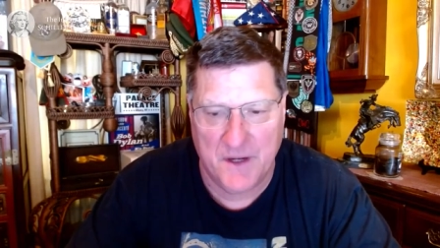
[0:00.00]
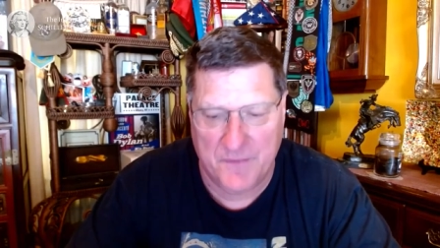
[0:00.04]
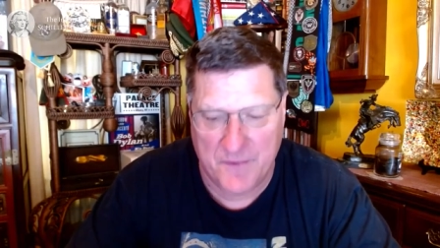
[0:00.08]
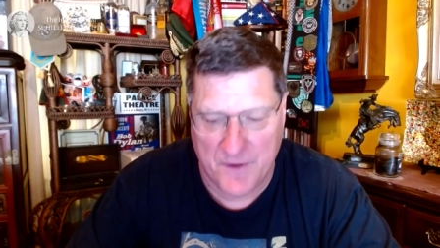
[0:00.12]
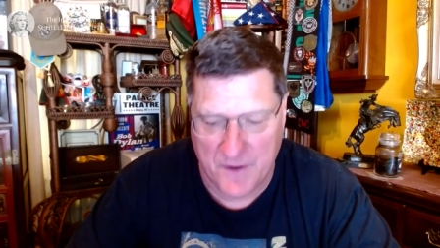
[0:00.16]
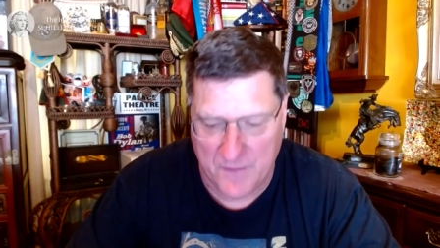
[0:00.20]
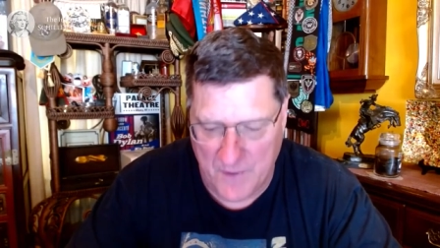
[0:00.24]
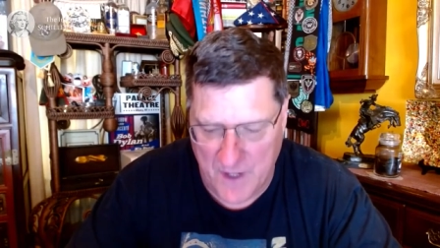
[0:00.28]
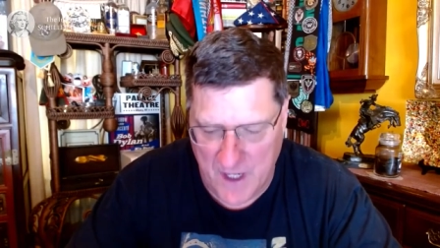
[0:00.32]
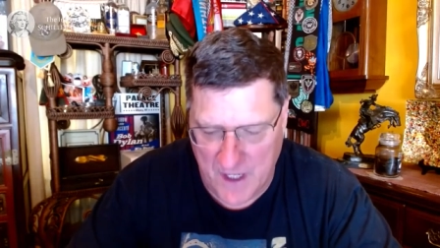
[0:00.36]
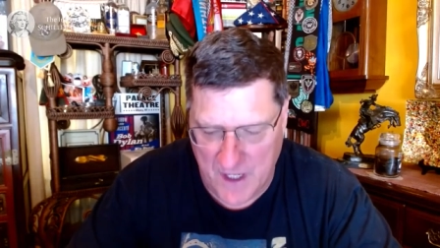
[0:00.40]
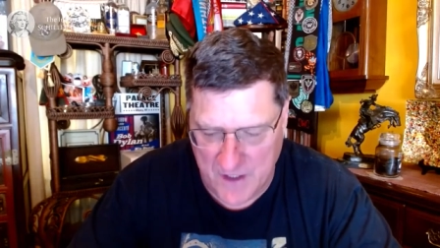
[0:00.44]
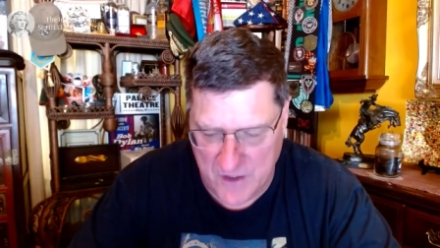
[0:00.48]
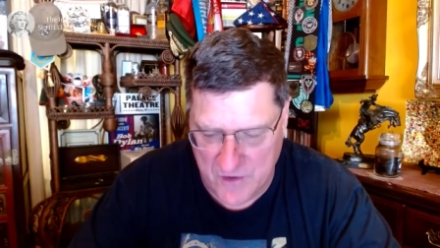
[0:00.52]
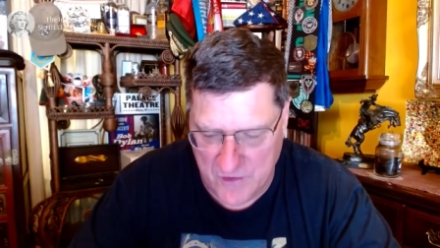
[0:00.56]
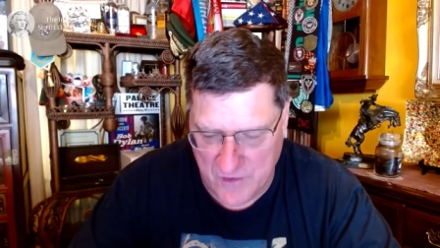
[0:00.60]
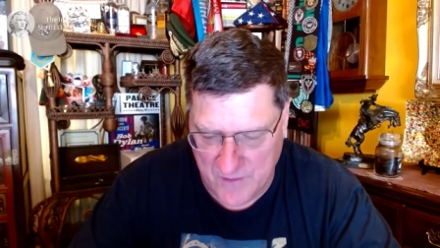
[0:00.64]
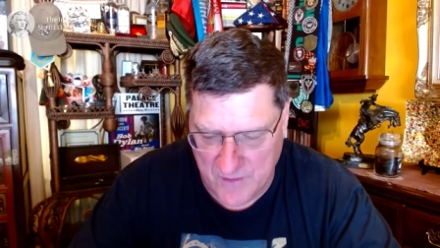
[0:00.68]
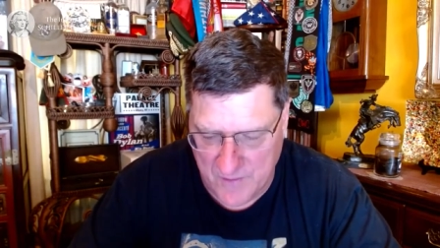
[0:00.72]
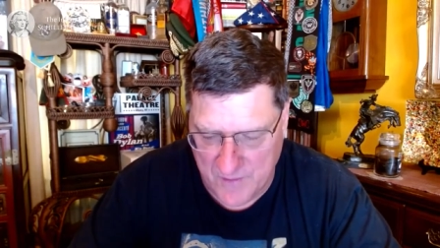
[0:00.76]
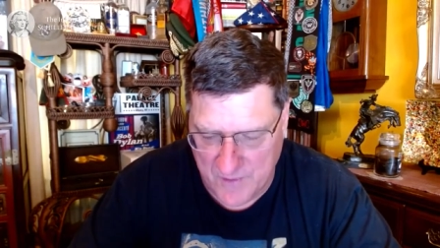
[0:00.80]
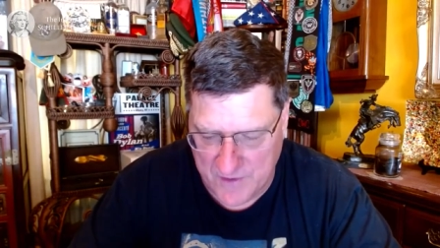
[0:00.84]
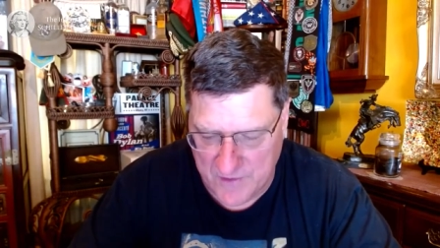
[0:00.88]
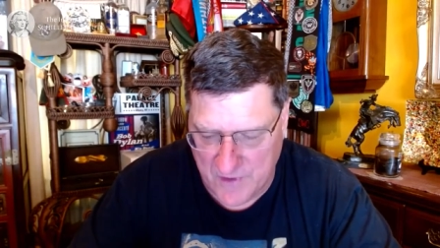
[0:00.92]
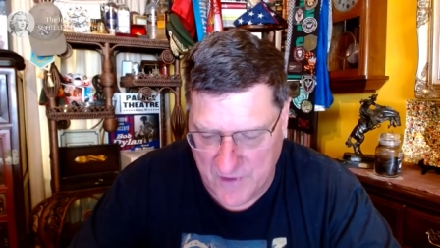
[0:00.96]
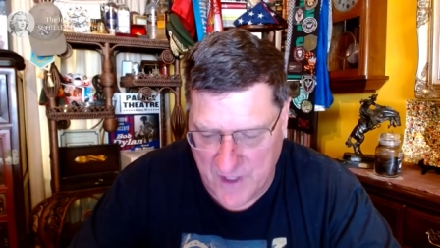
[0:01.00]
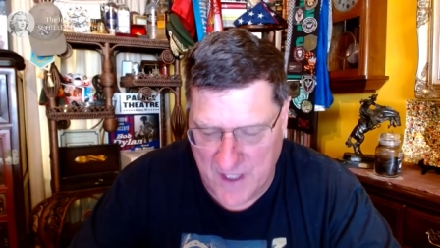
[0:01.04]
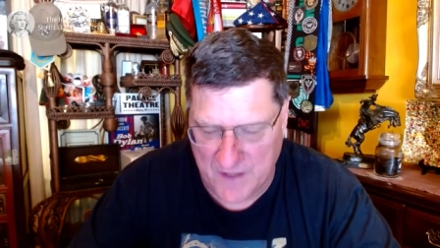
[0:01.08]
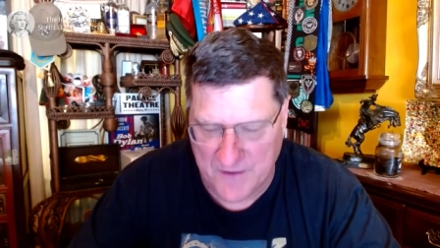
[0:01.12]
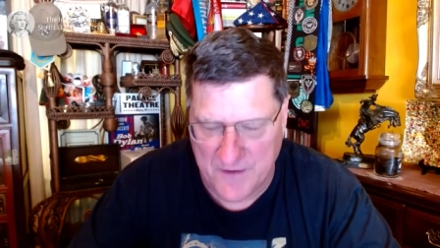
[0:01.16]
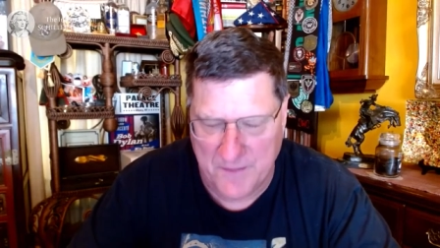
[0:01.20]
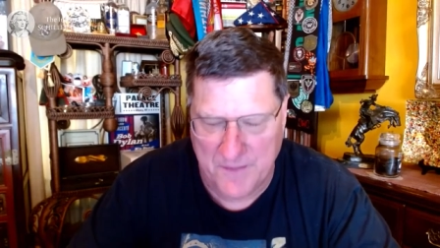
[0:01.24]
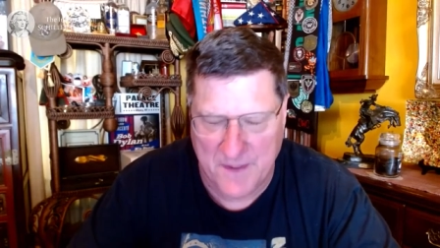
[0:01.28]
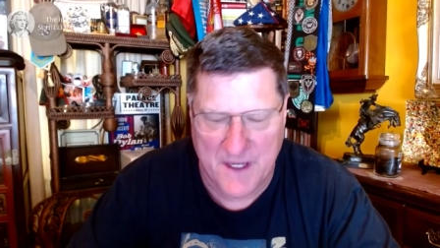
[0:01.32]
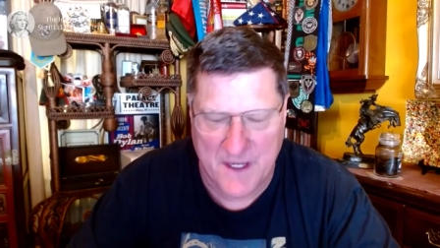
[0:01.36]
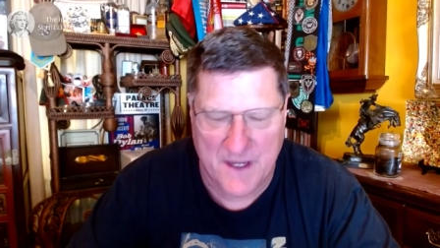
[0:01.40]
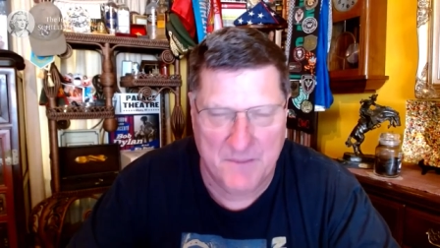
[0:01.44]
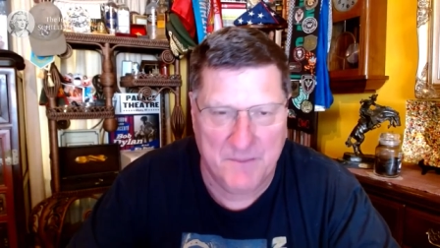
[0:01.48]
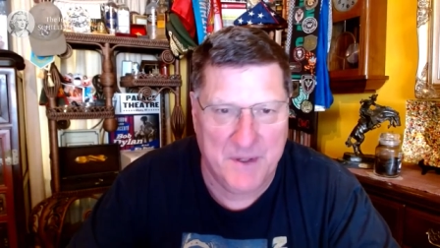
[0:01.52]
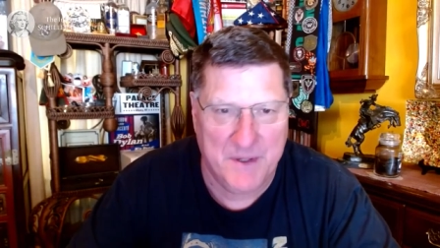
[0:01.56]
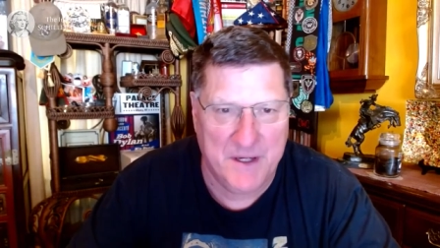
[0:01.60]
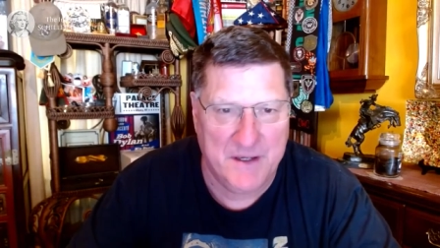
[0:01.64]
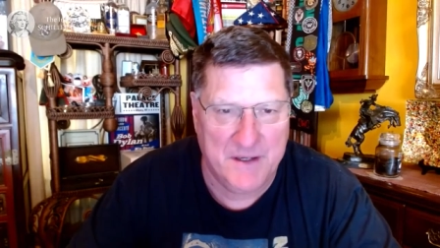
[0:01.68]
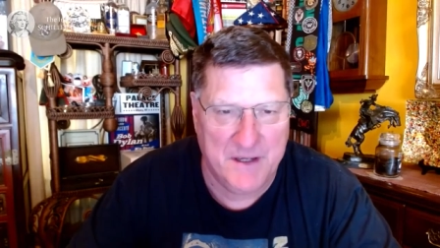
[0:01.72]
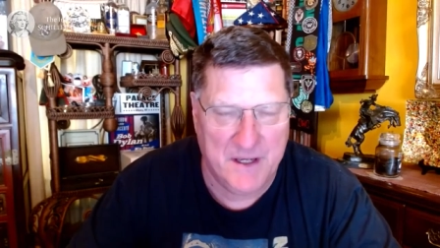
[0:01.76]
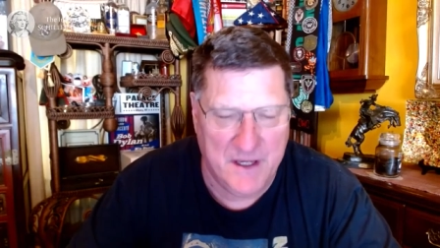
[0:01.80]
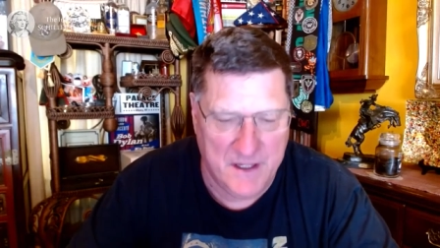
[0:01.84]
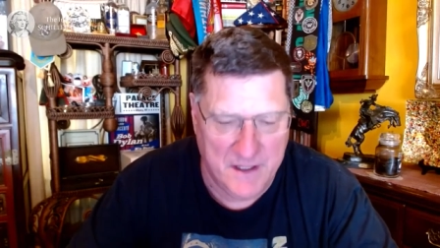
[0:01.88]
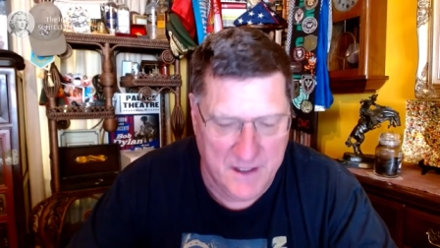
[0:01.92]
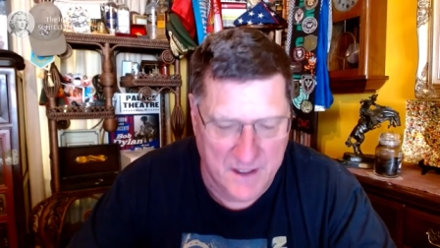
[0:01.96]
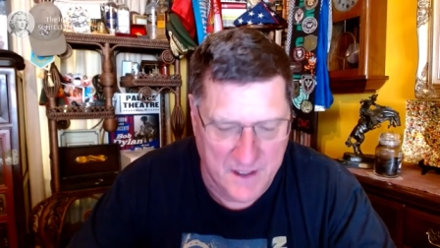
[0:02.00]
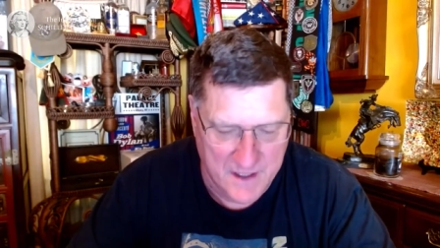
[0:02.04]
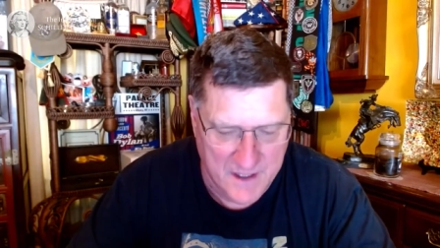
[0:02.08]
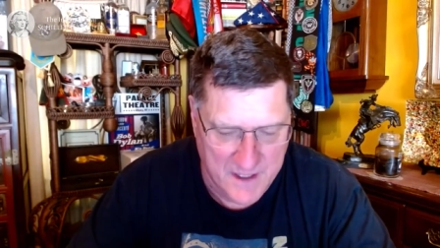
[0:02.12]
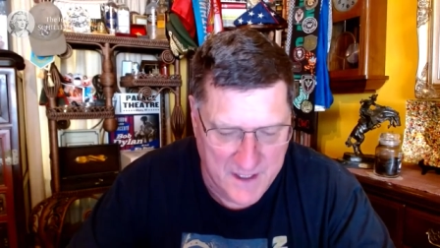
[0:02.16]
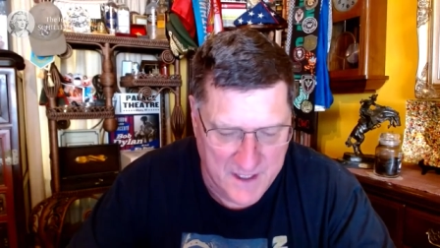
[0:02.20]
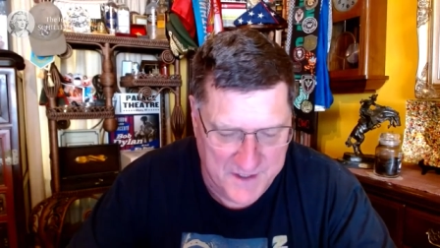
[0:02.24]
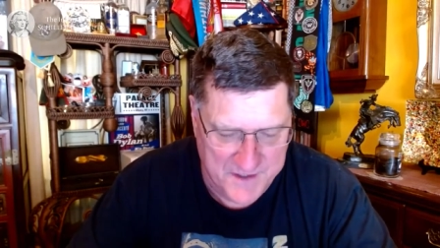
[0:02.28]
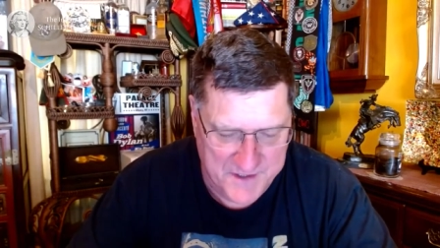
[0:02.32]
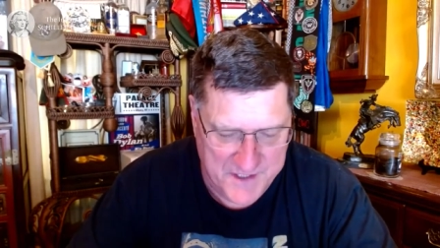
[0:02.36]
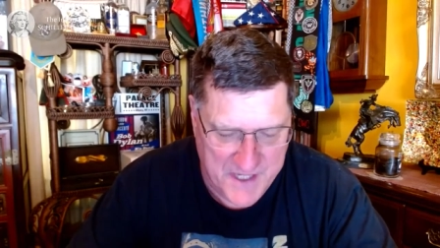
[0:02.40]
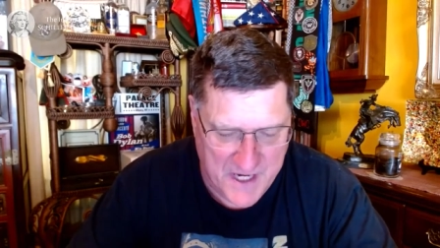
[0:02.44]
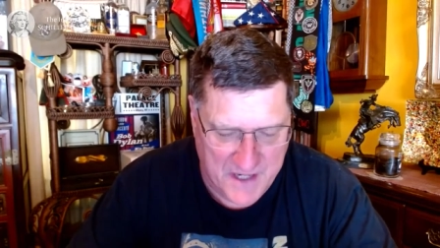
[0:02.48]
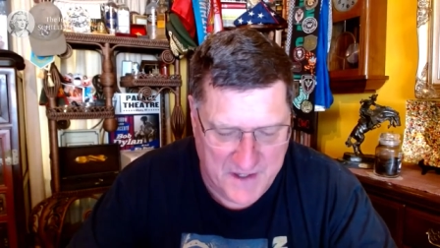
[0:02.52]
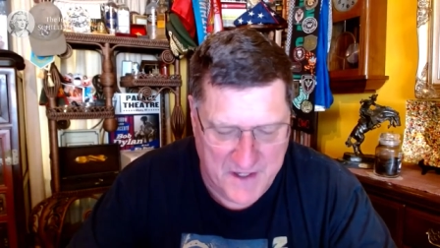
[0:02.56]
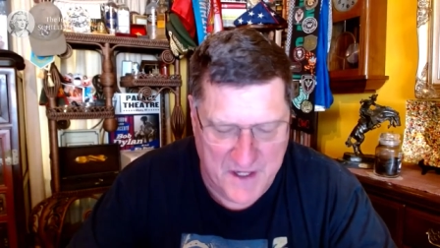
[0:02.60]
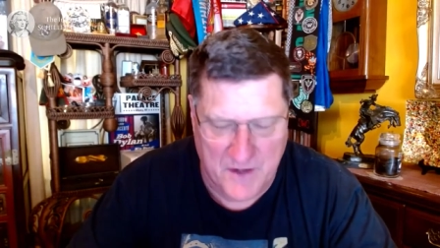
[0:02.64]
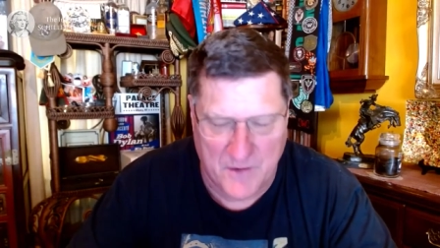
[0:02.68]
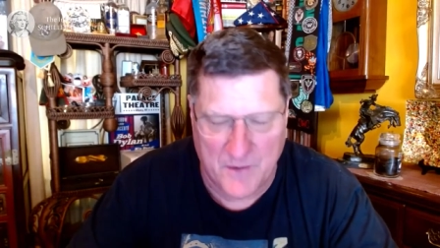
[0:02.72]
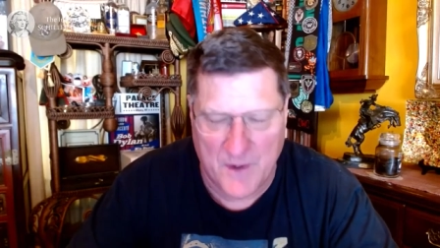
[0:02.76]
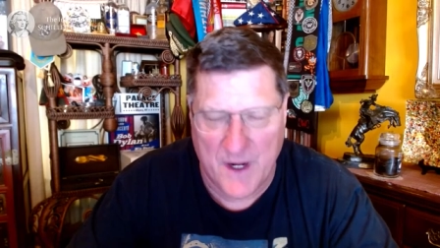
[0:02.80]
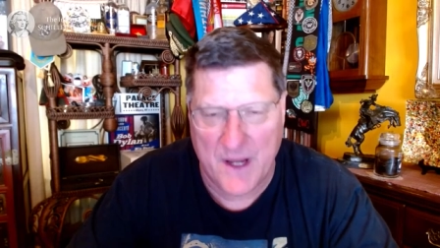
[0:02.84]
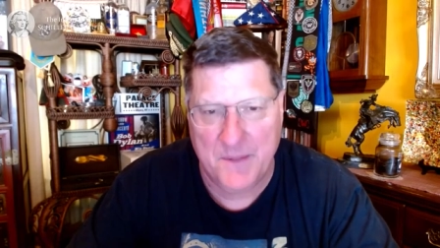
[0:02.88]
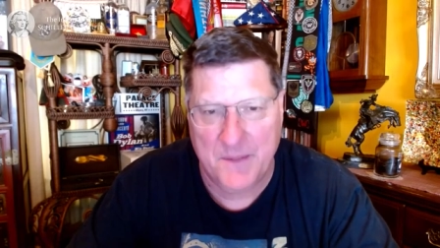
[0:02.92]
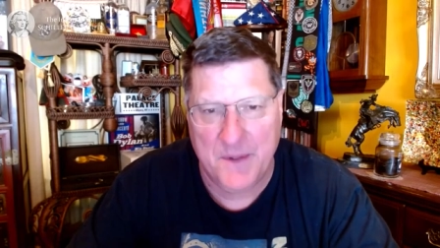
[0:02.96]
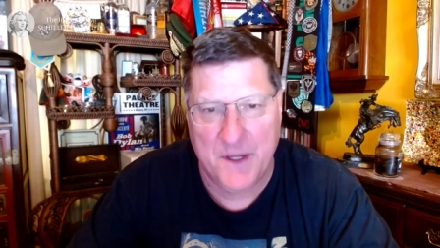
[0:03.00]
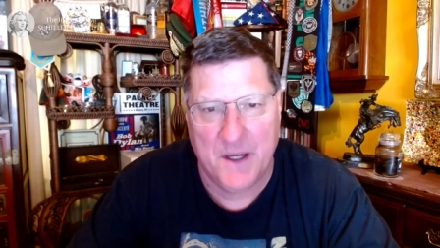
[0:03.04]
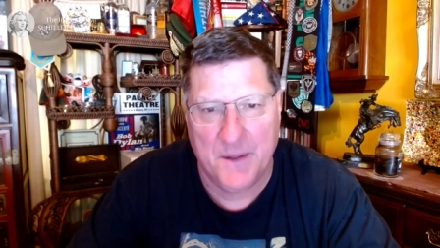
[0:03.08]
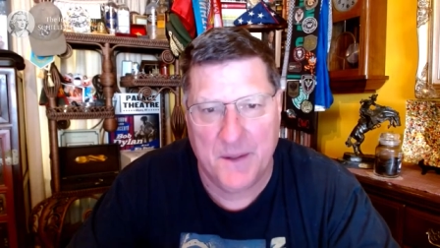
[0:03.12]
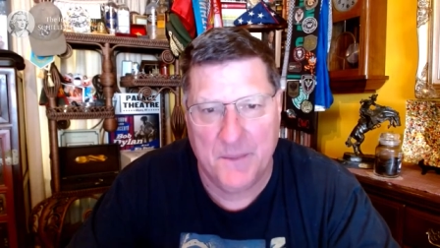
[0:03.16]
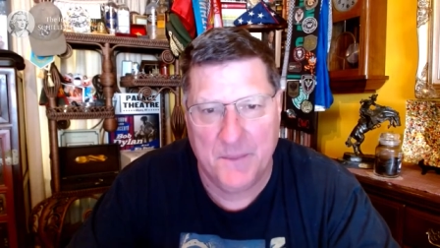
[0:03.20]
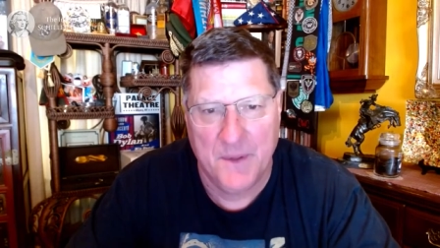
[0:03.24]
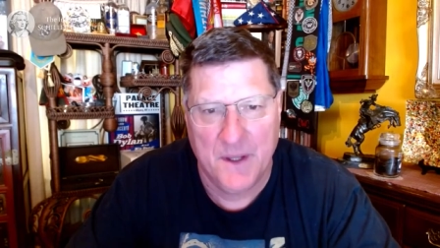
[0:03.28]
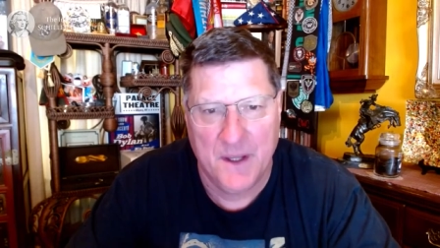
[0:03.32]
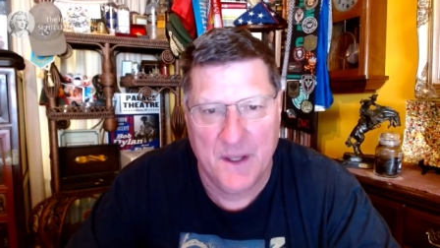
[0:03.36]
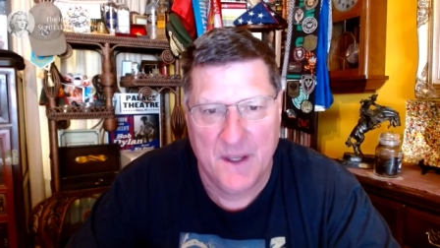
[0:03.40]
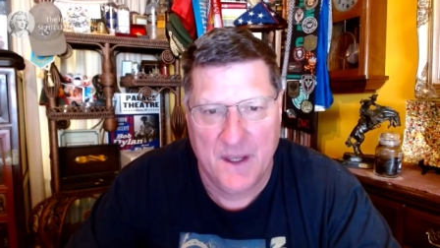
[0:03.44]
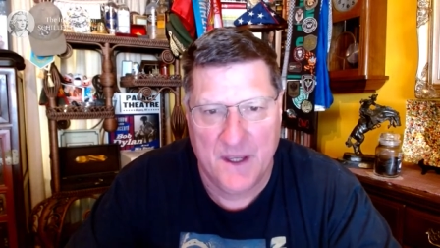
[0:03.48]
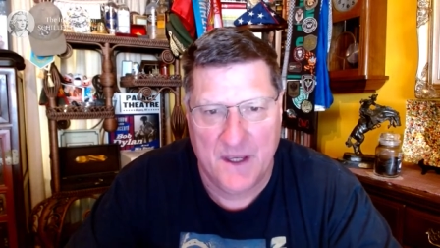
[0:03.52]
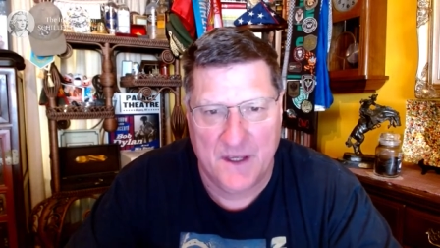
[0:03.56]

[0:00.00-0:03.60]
And if Iran withdraws from the NPT, Saudi Arabia